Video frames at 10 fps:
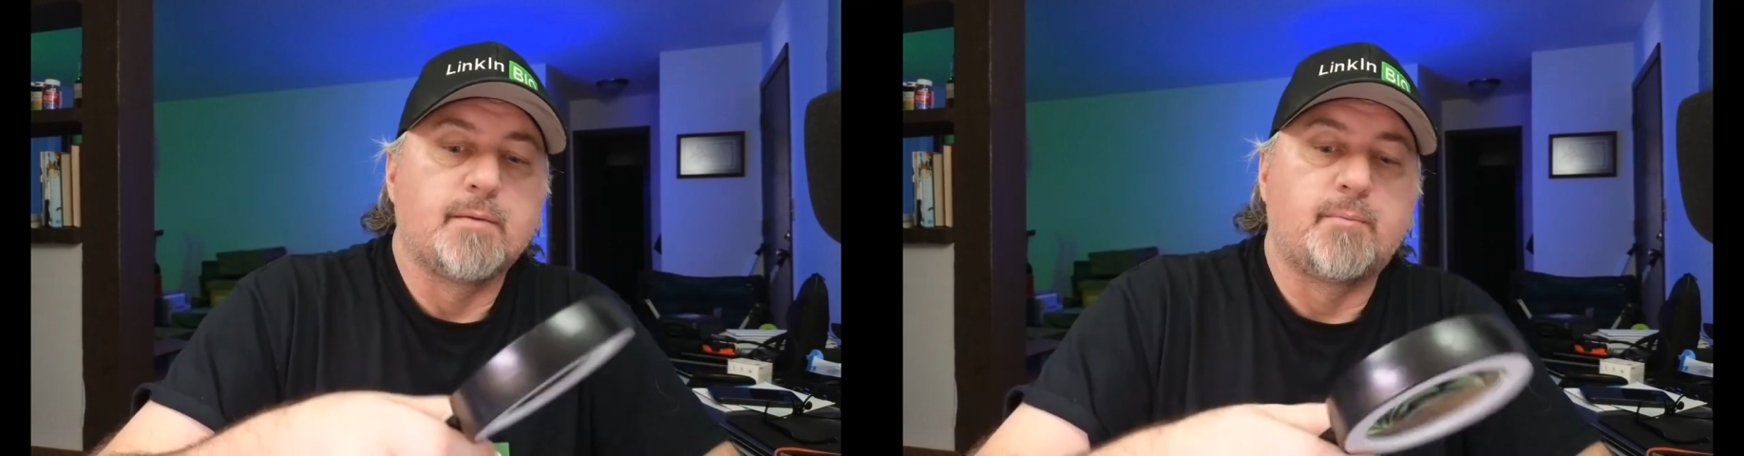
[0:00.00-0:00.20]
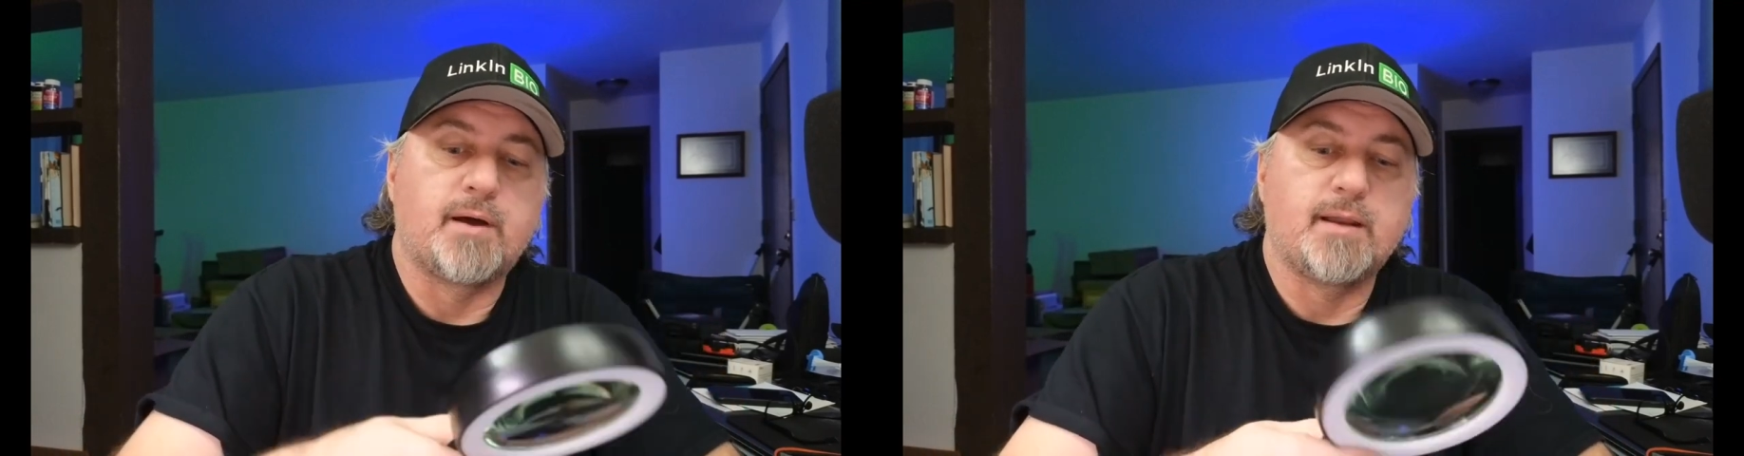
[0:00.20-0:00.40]

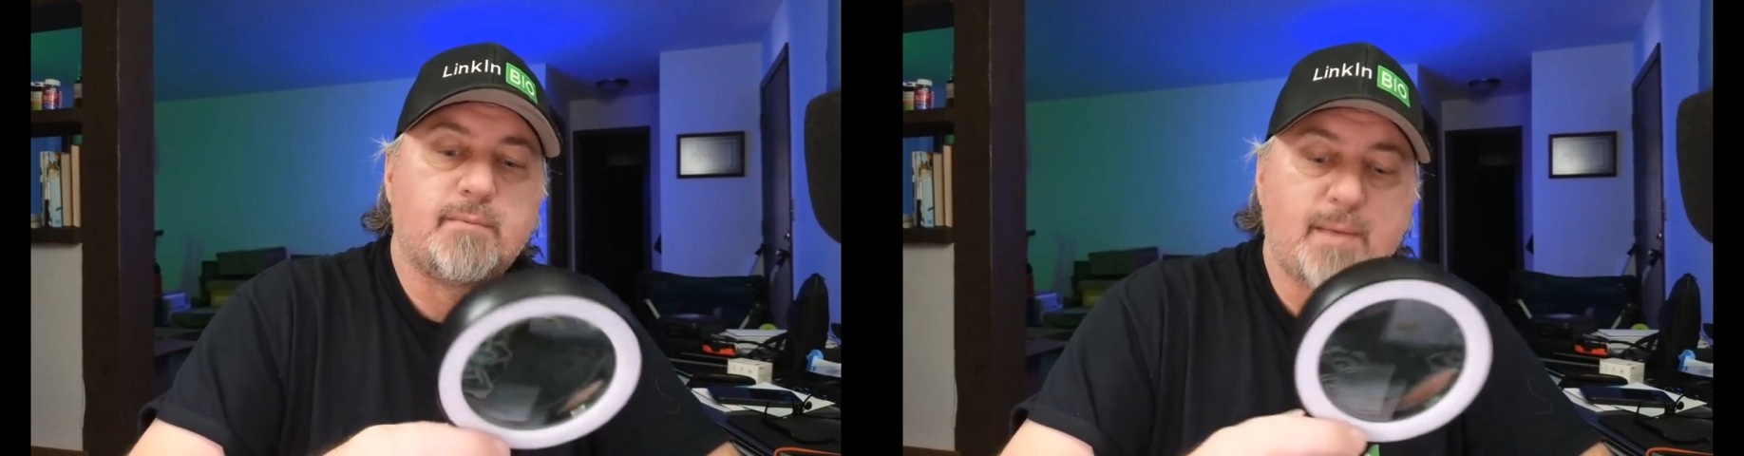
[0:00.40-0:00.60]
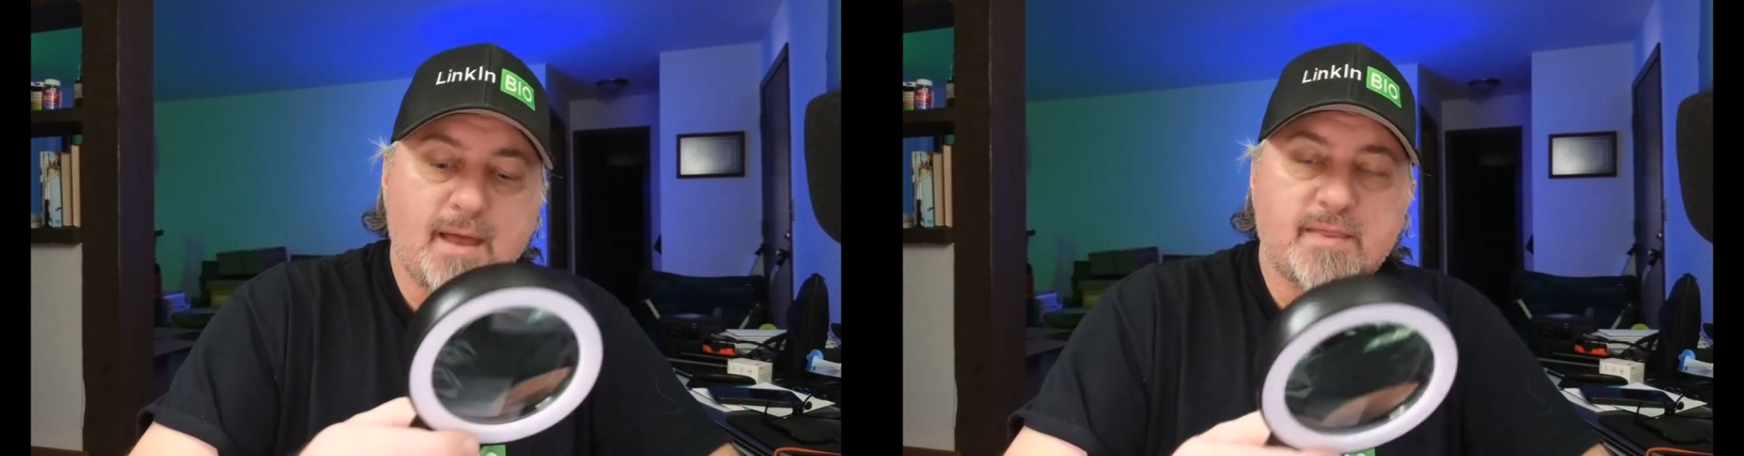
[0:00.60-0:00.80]

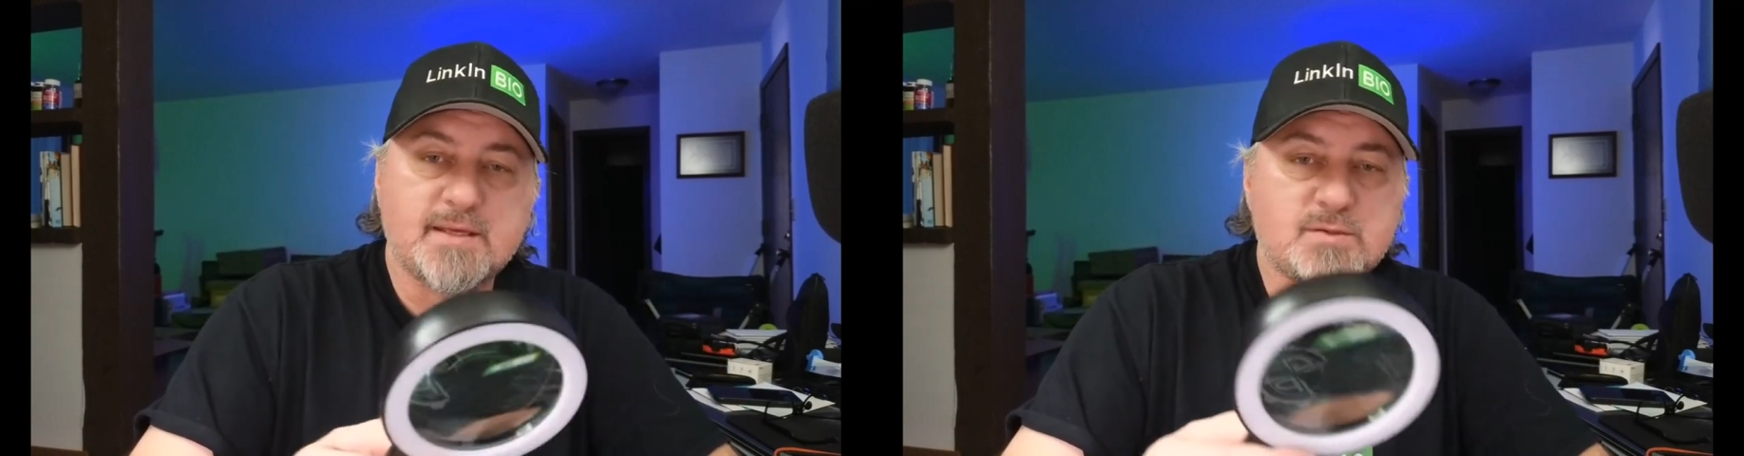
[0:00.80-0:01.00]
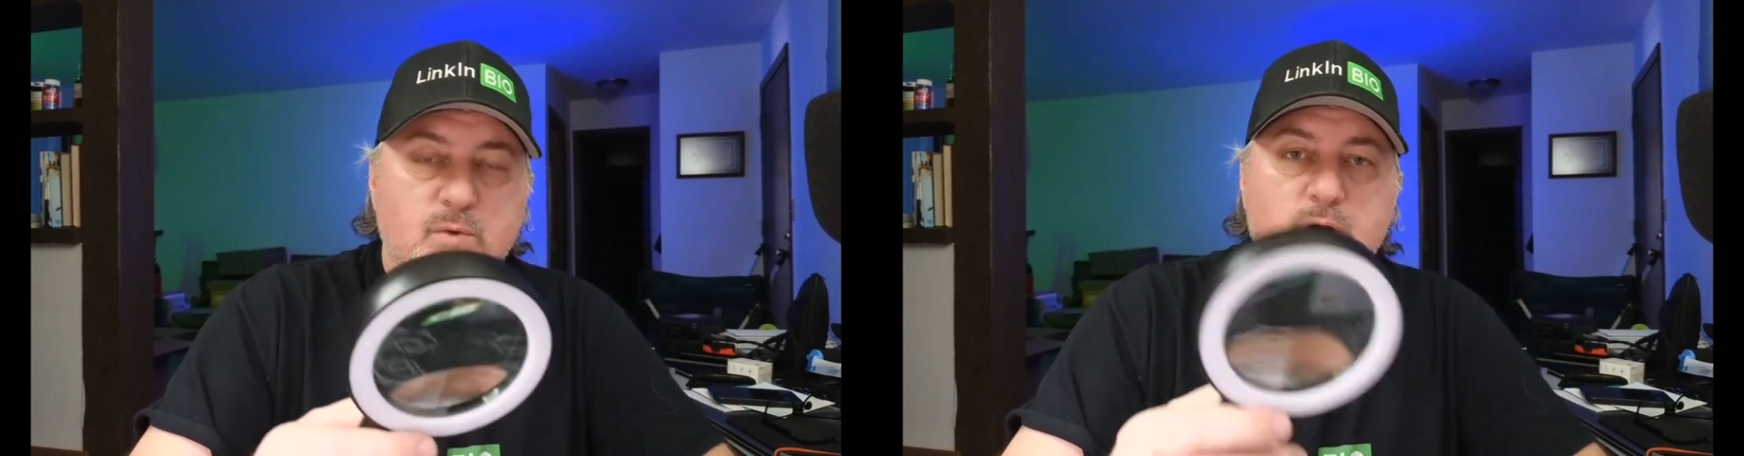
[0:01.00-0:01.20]
But man,
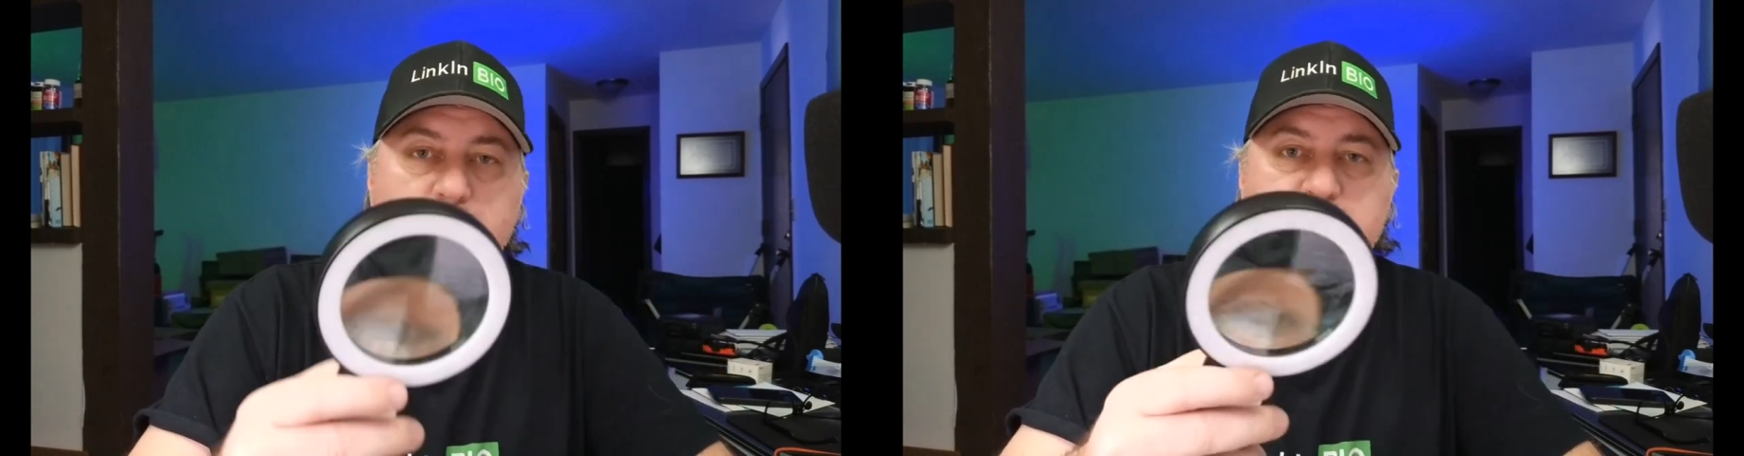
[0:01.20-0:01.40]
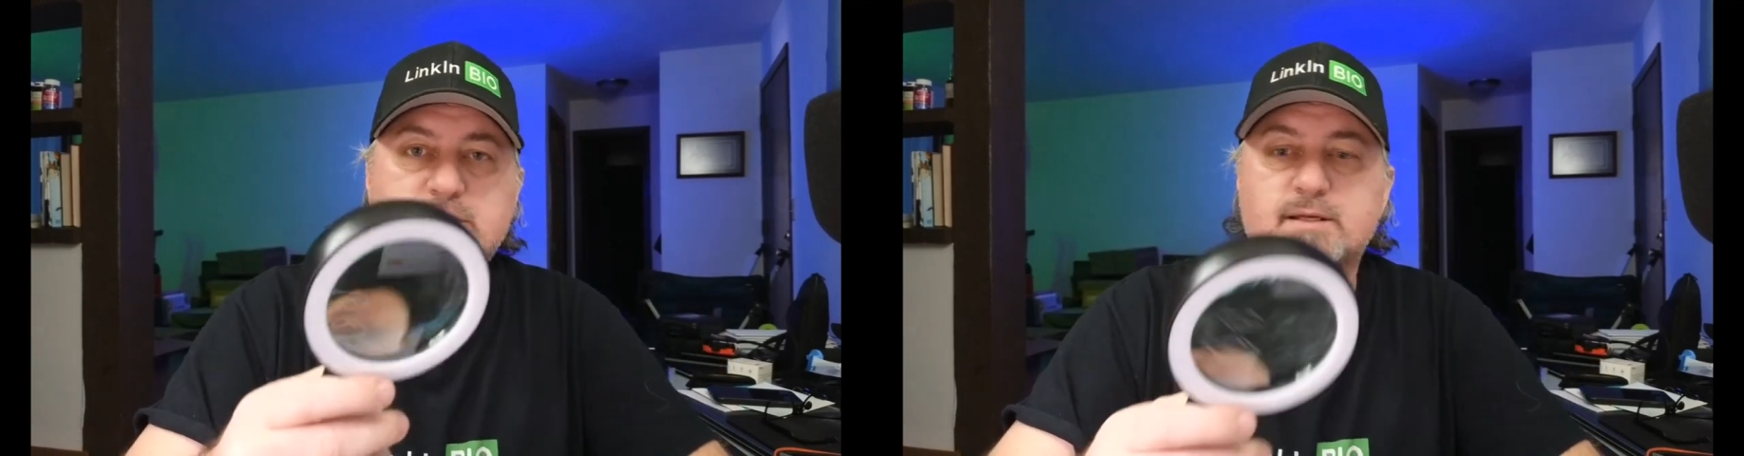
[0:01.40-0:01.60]
this
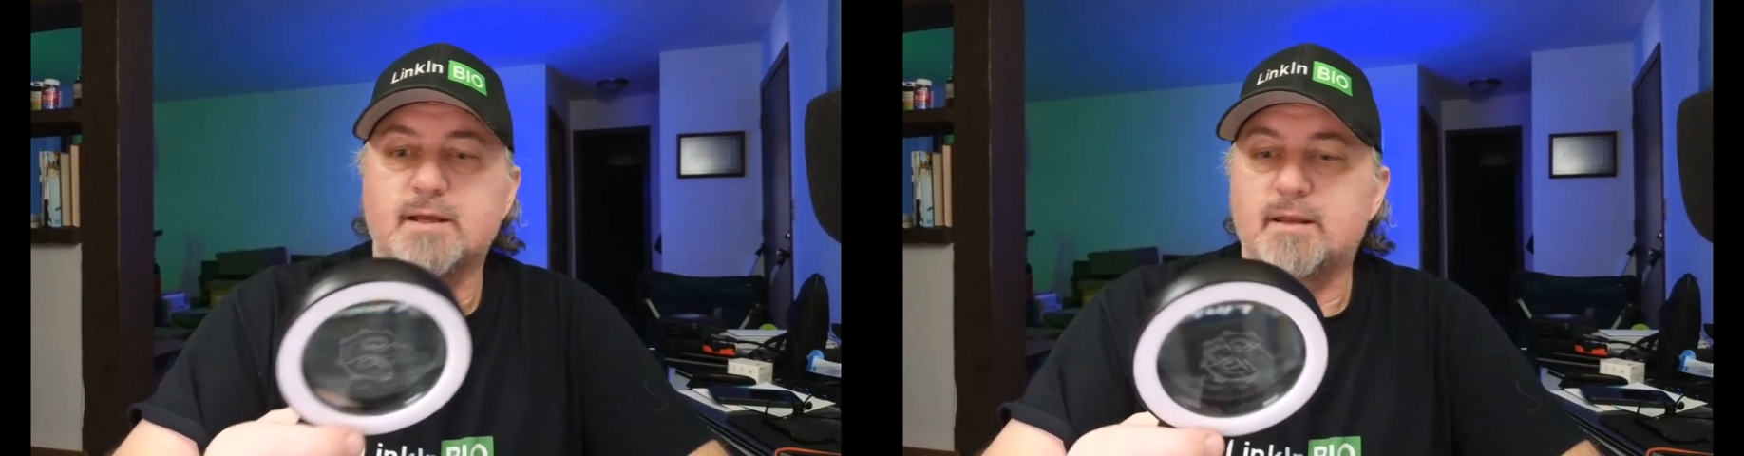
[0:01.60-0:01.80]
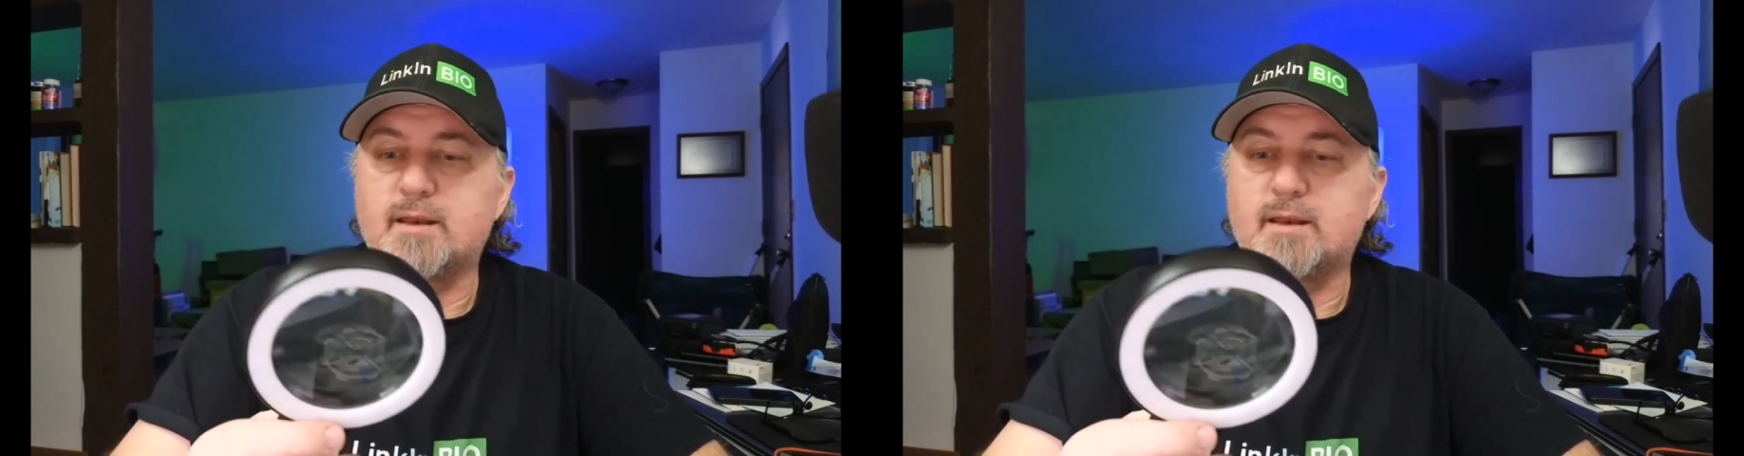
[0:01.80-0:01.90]
works.